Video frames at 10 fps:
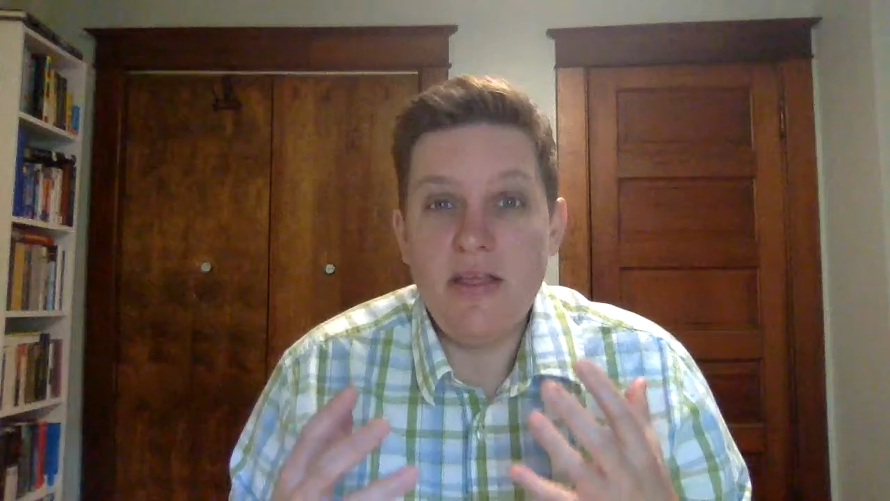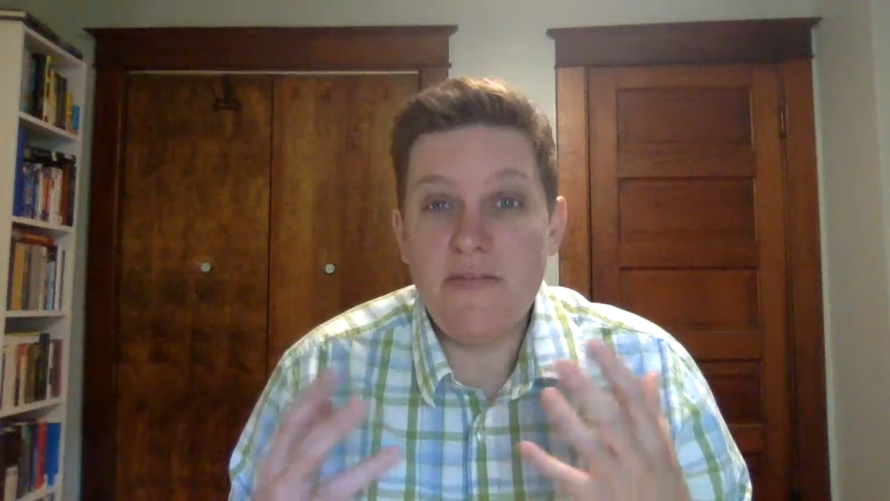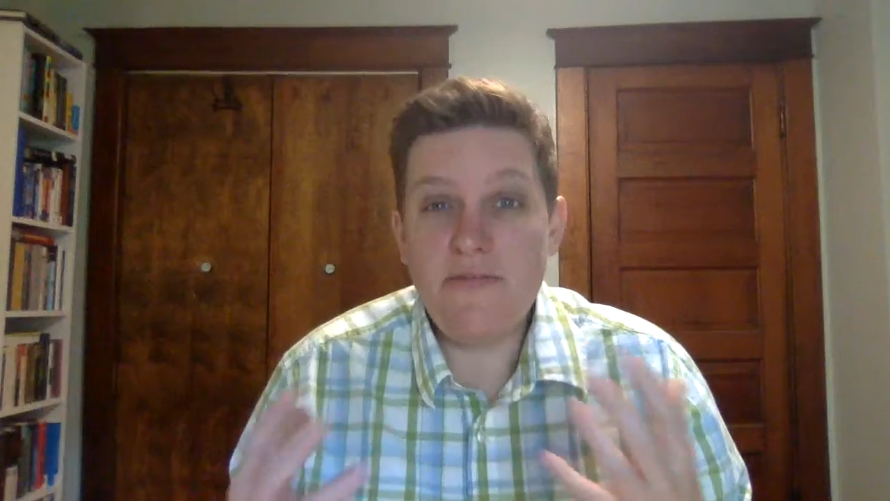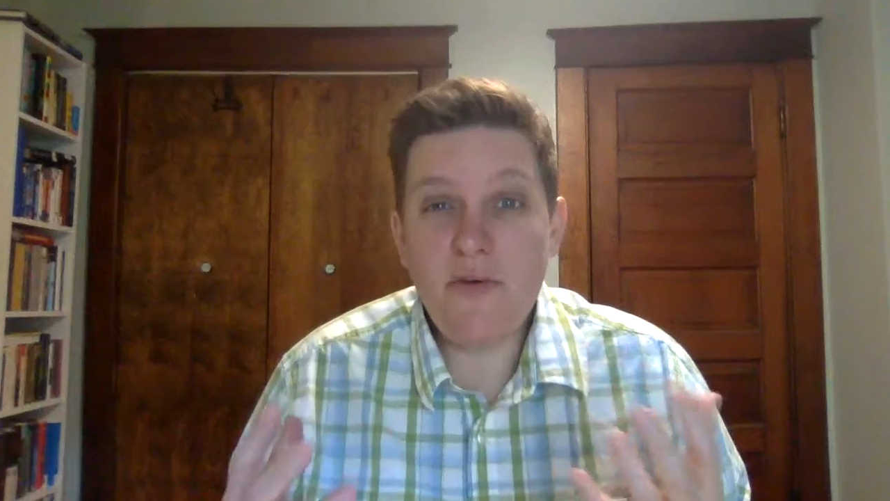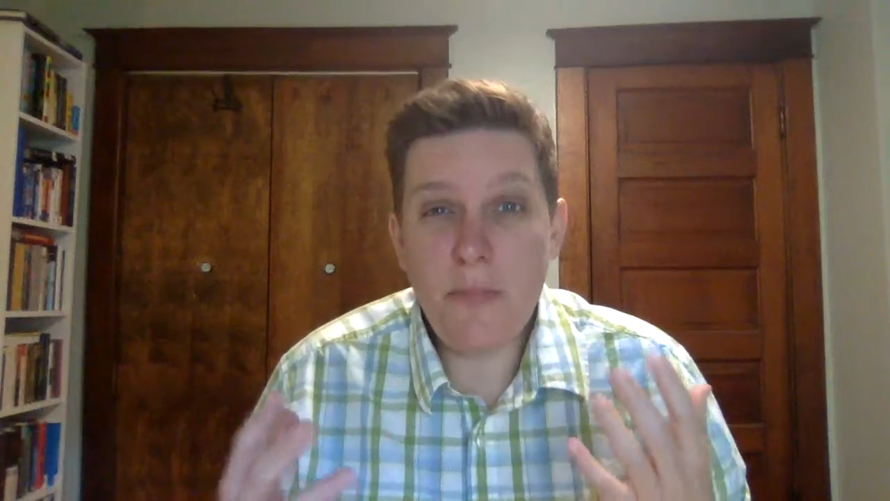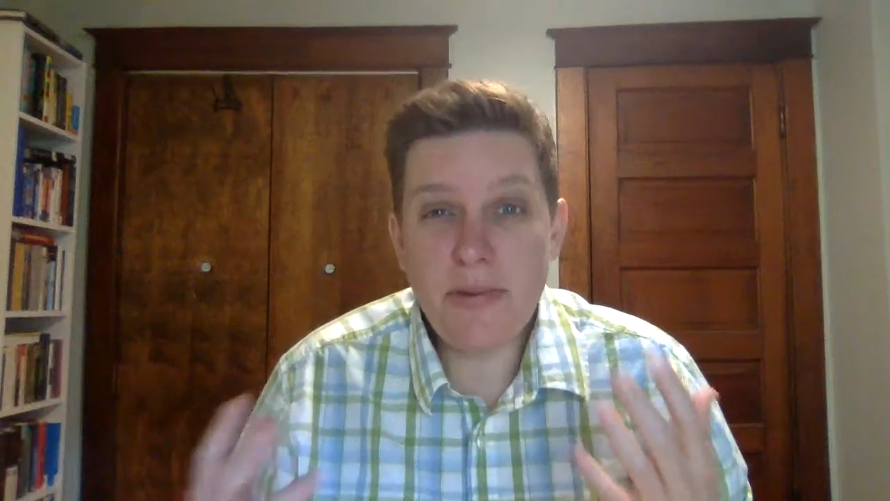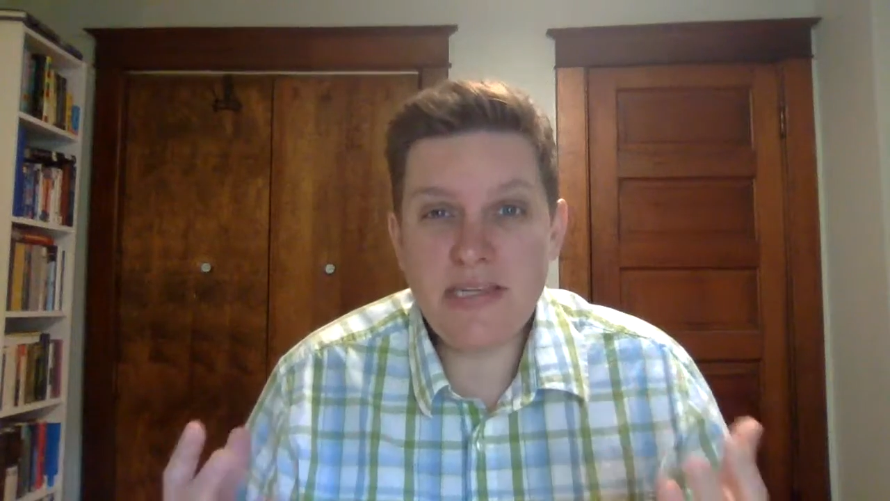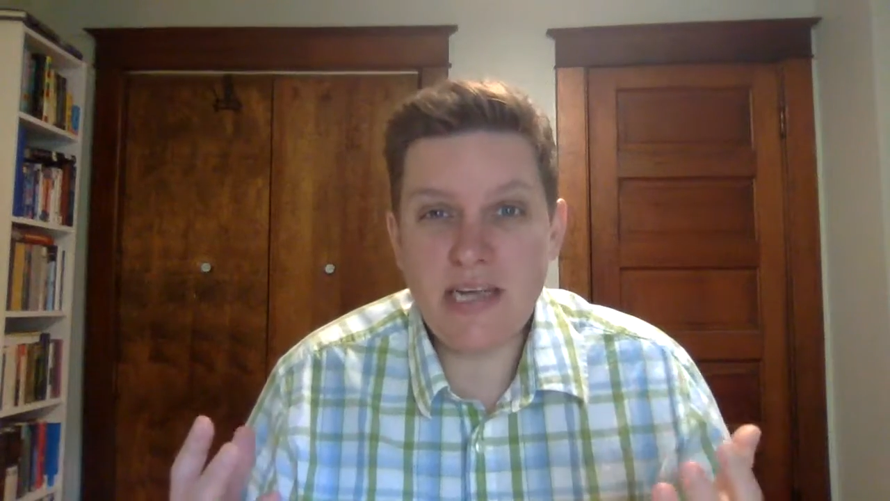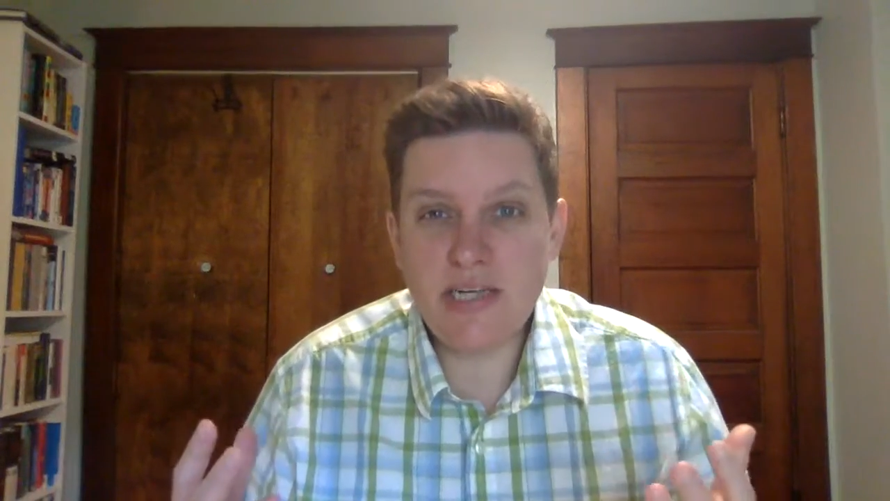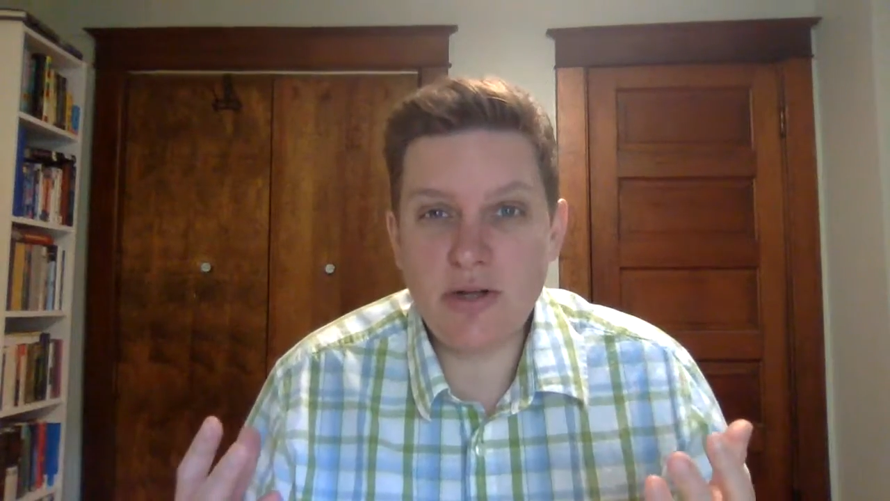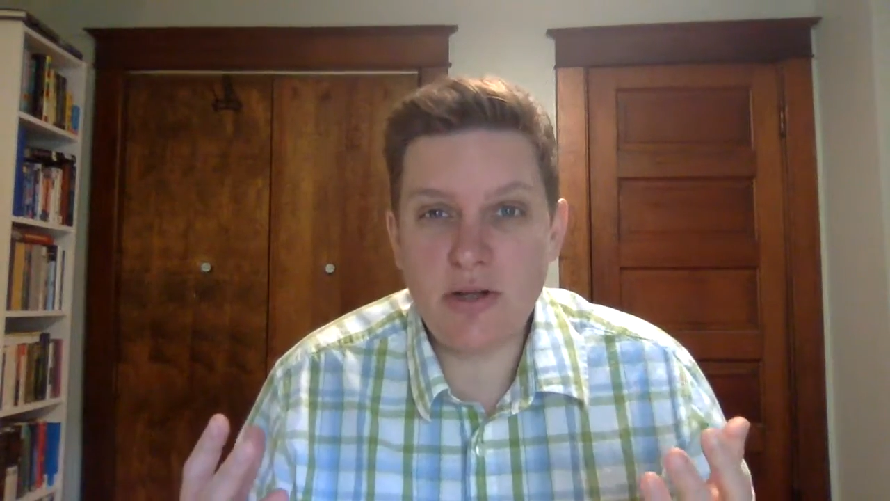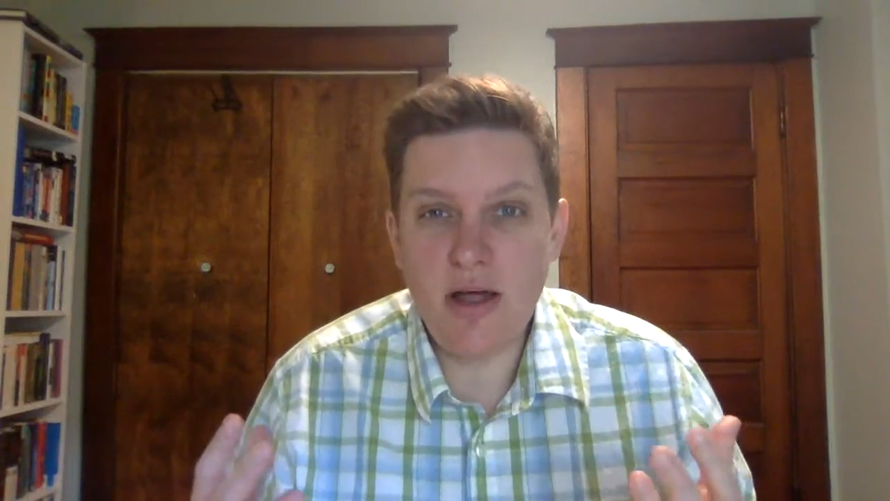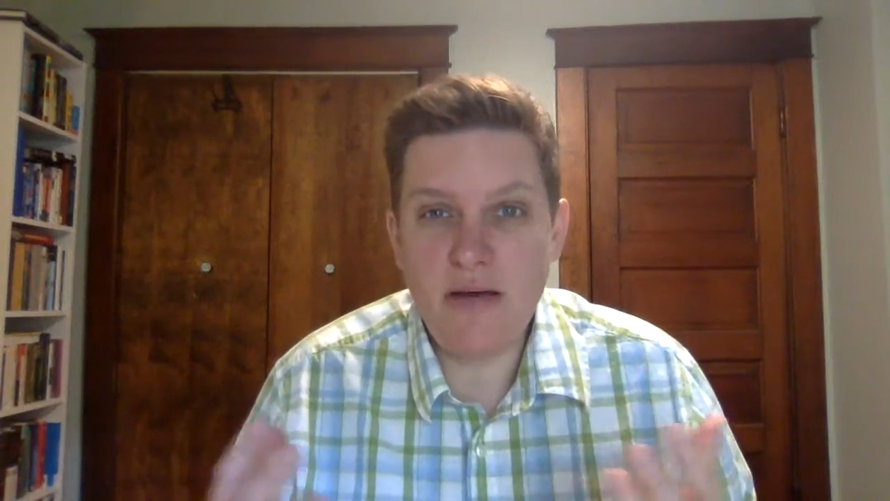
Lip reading: the full potential